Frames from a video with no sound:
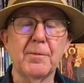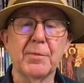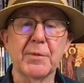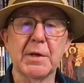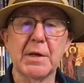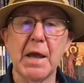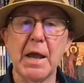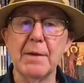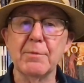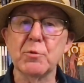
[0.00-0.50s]

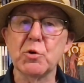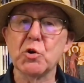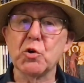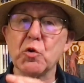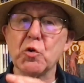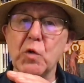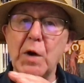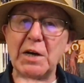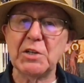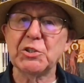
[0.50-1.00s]
came
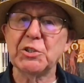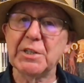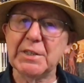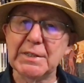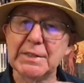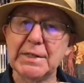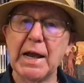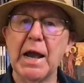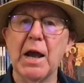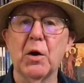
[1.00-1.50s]

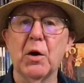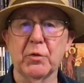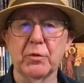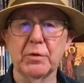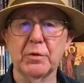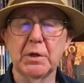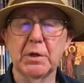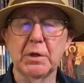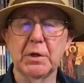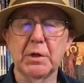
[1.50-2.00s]
crashing
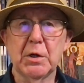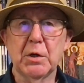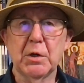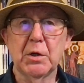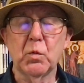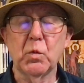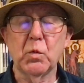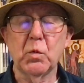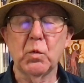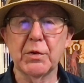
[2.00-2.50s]
down
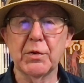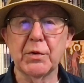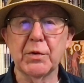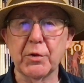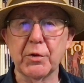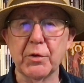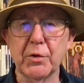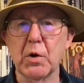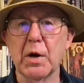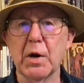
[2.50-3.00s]
with
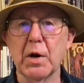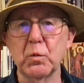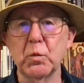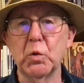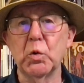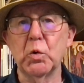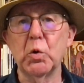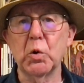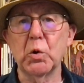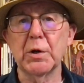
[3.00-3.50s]
the Great
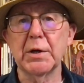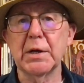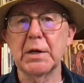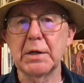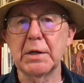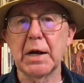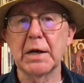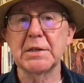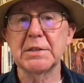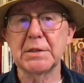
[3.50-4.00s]
War
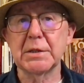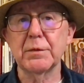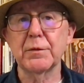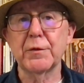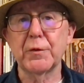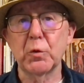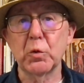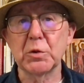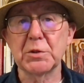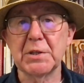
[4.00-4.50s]
in
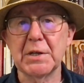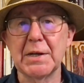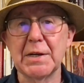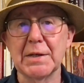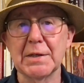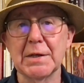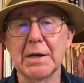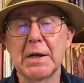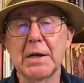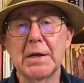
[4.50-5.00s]

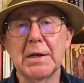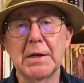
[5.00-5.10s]
1914.